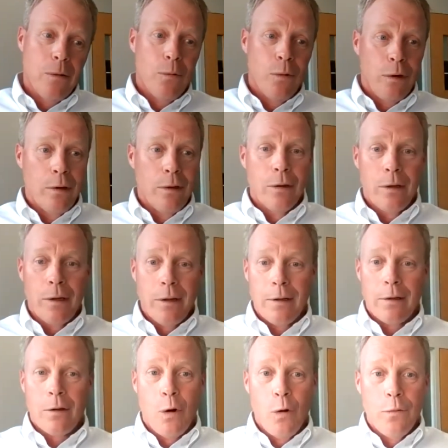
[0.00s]
when you're looking
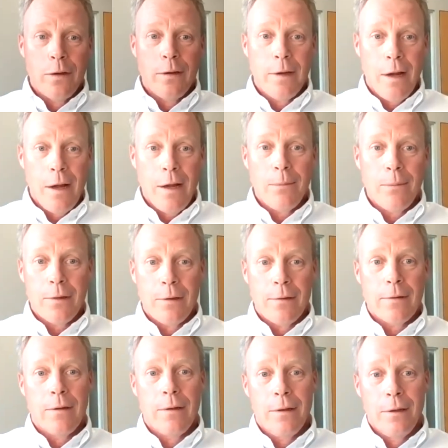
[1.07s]
at COVID times,
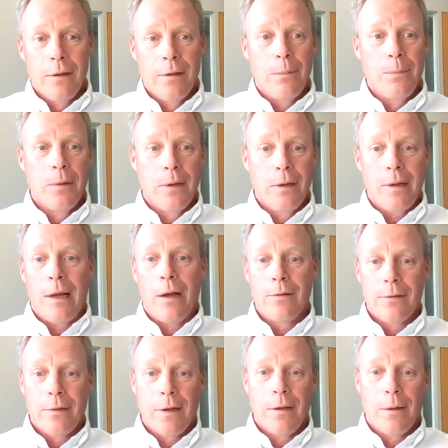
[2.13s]
it's a little bit
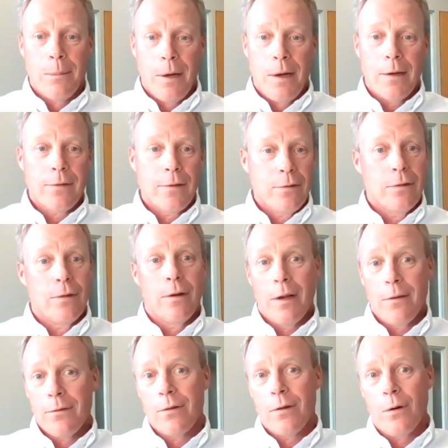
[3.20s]
outside the box that you're going to
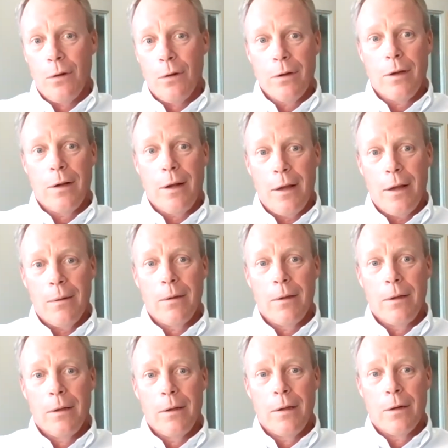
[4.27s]
have to start looking at.
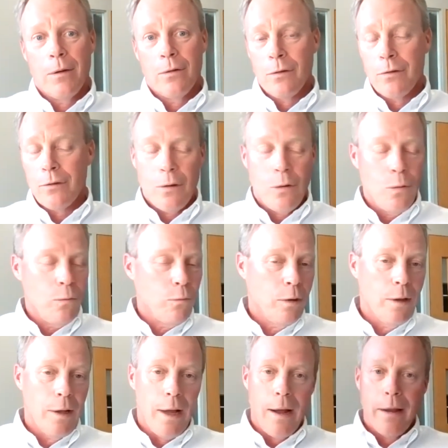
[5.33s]
Just don't
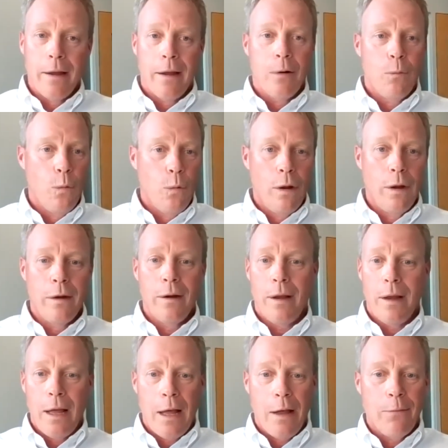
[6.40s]
rely on one
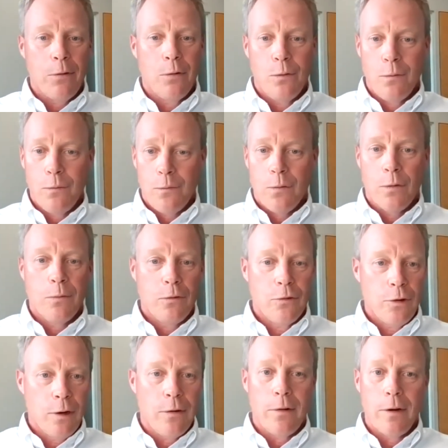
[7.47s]
avenue for
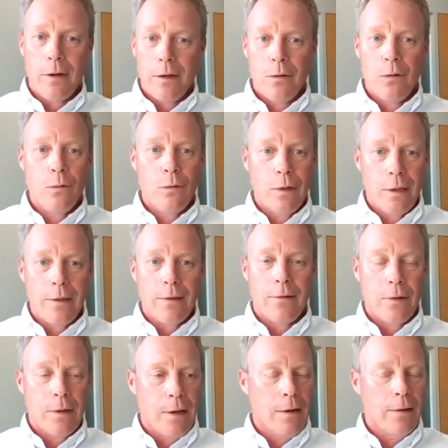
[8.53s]
generating new
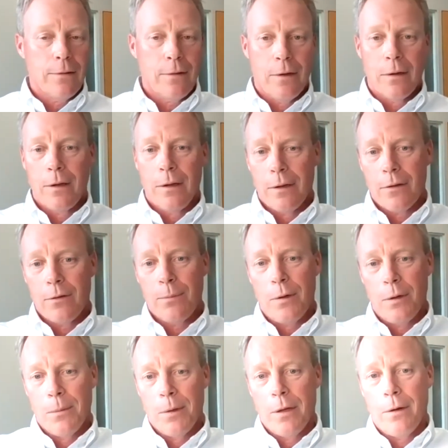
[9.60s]
leads. You got to start getting
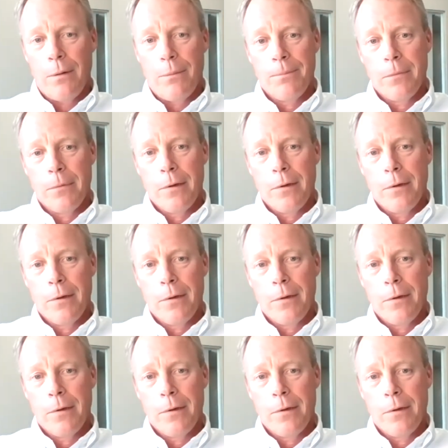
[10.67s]
experimental.